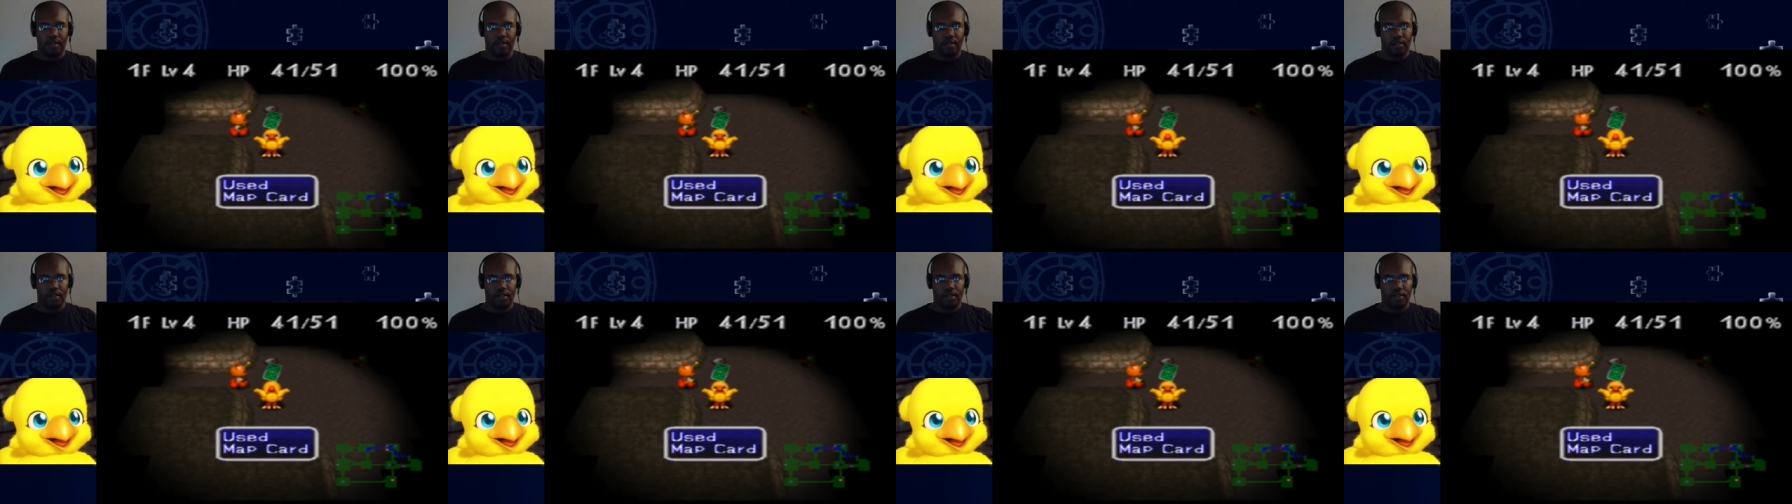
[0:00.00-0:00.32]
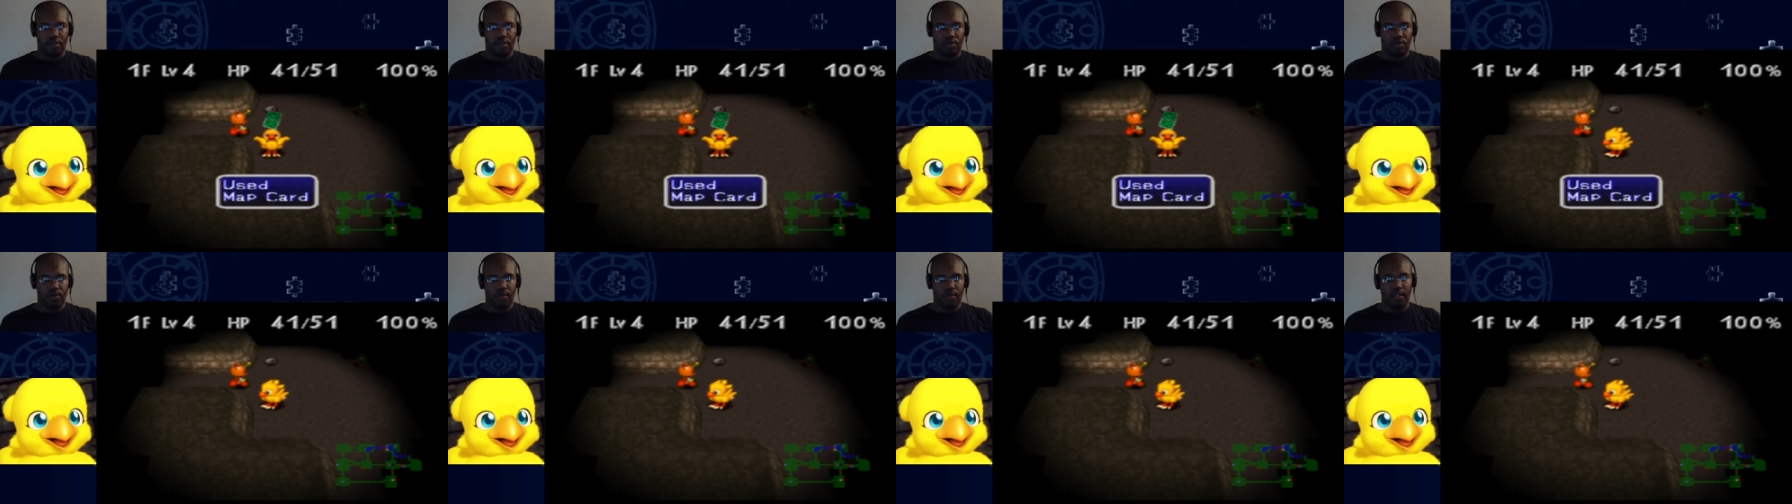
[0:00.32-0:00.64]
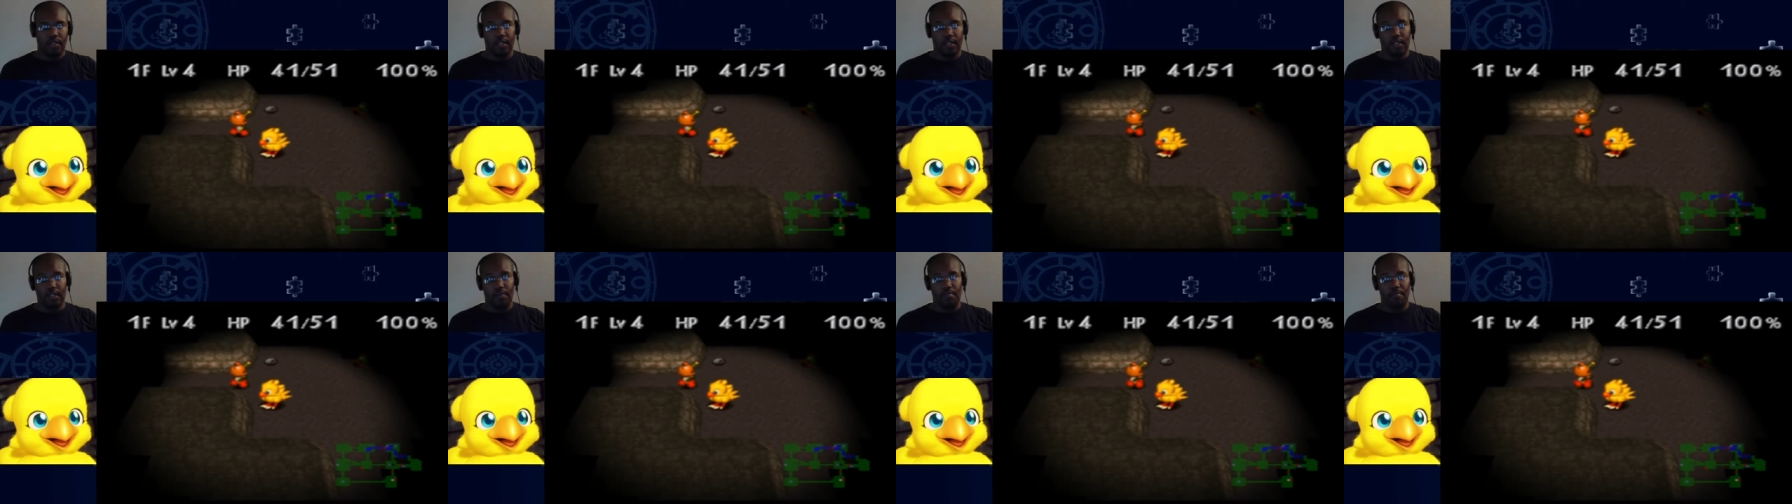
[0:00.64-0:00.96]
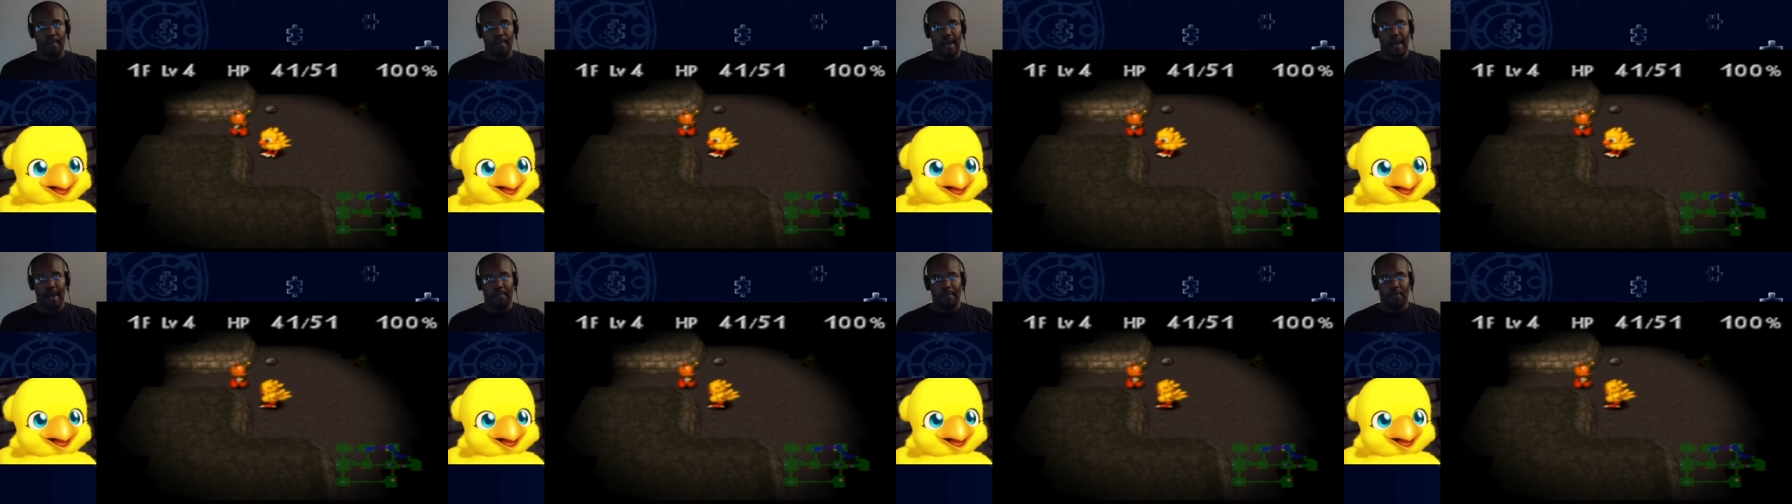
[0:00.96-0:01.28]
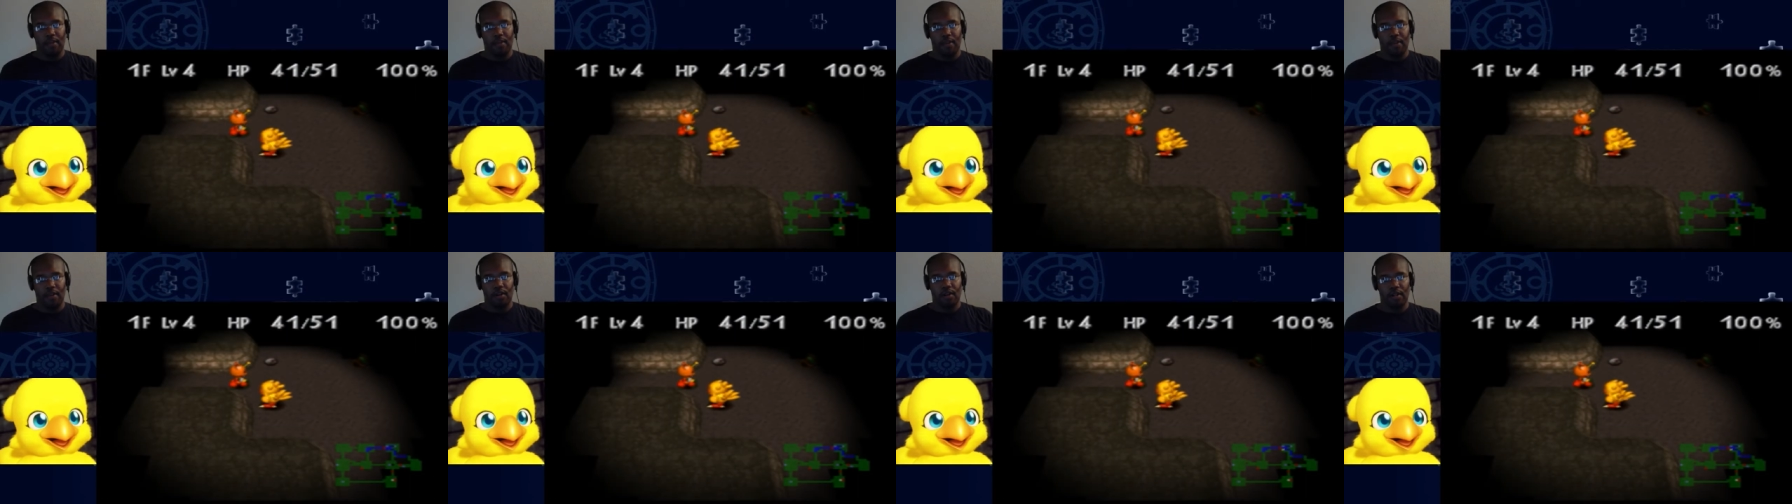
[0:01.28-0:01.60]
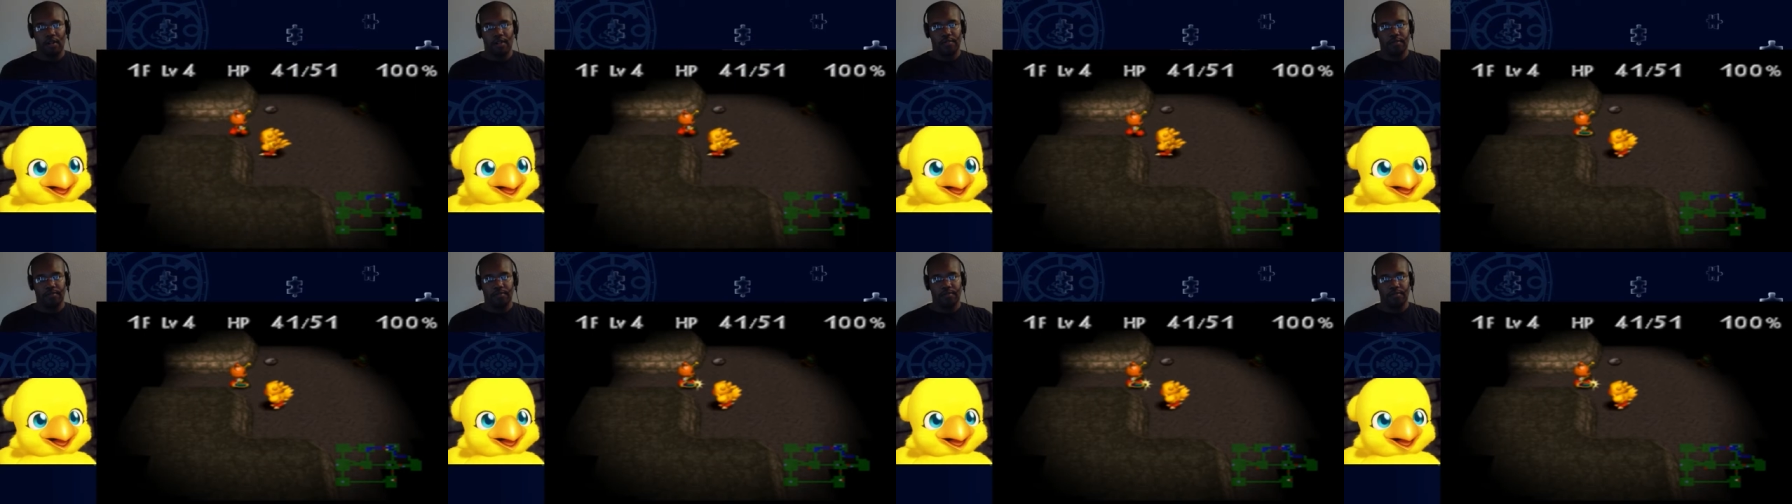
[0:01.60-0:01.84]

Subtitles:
use. It's a map card.